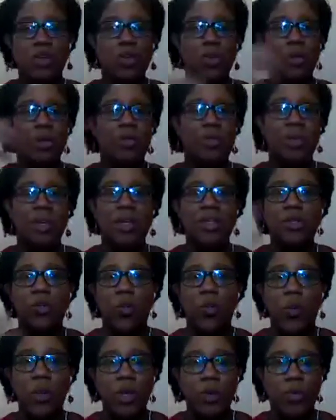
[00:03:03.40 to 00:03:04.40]
you know, the things
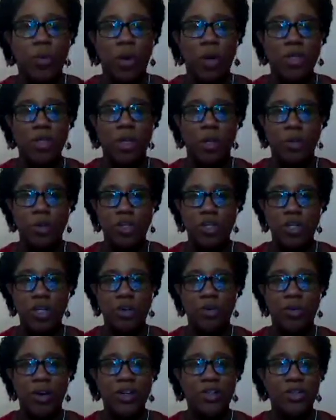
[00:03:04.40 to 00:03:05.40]
that we want our
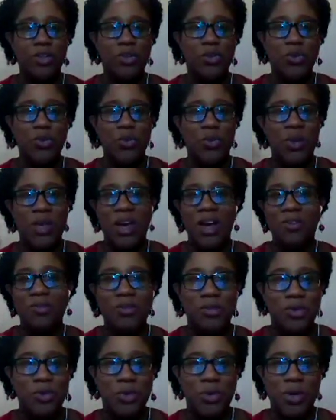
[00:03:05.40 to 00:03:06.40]
children to do, we
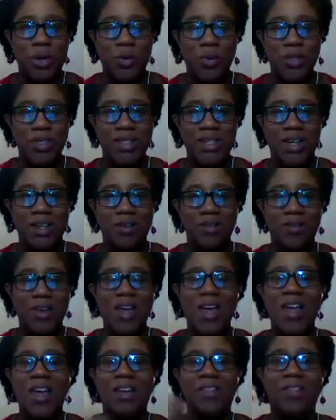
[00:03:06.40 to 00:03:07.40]
have to do it ourselves.
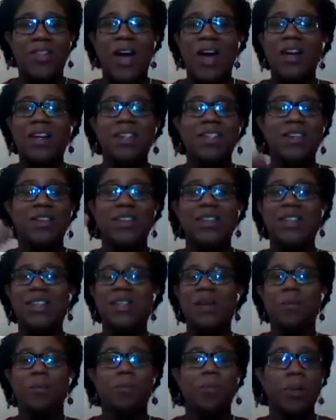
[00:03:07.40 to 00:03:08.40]
That is a
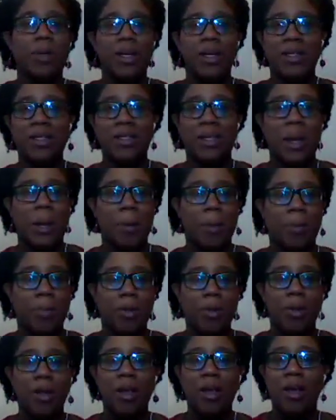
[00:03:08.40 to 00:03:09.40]
simple
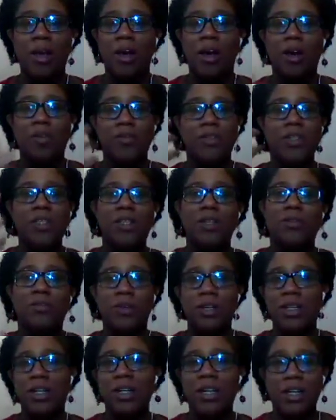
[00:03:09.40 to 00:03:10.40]
example of
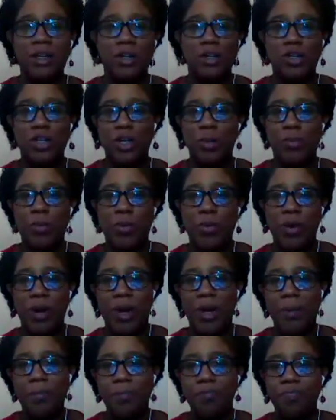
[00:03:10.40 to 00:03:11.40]
servant leadership, all
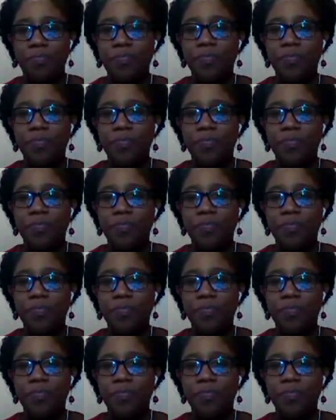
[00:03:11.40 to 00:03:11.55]
right?